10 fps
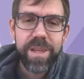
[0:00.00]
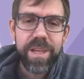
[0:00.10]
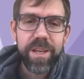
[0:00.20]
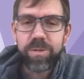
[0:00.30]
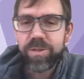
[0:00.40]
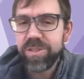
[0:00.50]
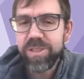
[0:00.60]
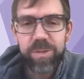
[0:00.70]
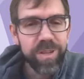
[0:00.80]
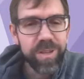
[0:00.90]
you know,
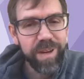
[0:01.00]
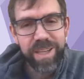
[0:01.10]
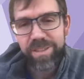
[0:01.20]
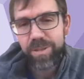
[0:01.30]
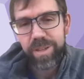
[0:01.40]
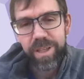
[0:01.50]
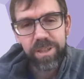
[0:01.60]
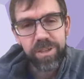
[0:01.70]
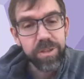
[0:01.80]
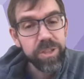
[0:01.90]
student advisor
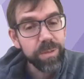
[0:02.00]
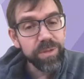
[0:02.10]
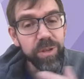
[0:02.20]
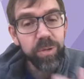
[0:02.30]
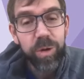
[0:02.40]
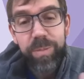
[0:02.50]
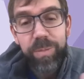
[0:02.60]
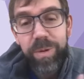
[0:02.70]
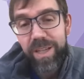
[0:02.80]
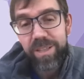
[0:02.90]
relationships, group
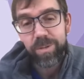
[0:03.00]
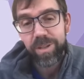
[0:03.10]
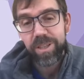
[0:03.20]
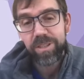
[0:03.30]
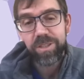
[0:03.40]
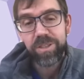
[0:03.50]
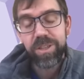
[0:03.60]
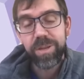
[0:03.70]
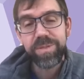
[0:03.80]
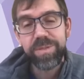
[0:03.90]
advisor
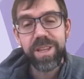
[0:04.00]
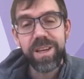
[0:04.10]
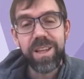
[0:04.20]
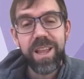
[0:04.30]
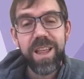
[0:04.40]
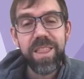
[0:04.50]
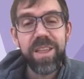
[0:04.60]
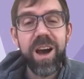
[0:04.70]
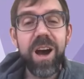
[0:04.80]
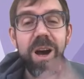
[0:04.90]
relationships,
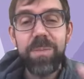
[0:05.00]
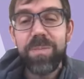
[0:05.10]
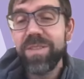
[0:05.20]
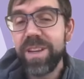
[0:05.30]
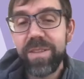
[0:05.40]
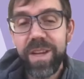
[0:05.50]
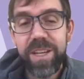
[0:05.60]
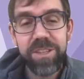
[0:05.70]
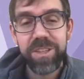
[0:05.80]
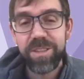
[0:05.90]
the hum of
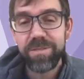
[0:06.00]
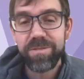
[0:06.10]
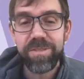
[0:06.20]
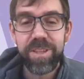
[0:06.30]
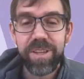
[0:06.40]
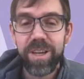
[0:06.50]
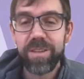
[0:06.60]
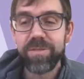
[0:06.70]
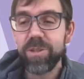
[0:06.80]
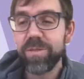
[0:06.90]
innovation
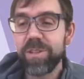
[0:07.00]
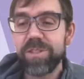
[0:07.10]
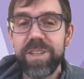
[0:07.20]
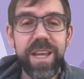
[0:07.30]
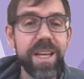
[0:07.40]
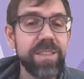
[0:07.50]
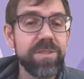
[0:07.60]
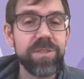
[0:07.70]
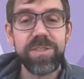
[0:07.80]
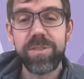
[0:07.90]
of university X
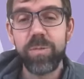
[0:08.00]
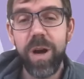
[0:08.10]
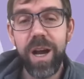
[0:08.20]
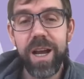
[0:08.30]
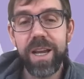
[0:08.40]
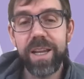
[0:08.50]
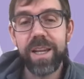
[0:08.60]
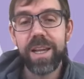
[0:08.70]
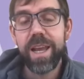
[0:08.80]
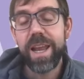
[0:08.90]
versus Y,
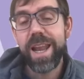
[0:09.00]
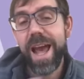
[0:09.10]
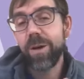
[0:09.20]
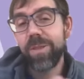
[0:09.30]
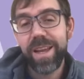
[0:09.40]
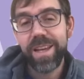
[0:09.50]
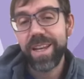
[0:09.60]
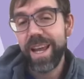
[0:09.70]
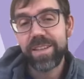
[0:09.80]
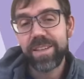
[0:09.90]
and how that
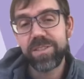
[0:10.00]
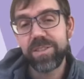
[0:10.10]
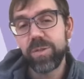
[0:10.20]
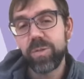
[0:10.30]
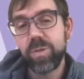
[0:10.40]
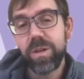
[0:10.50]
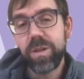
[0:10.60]
connects to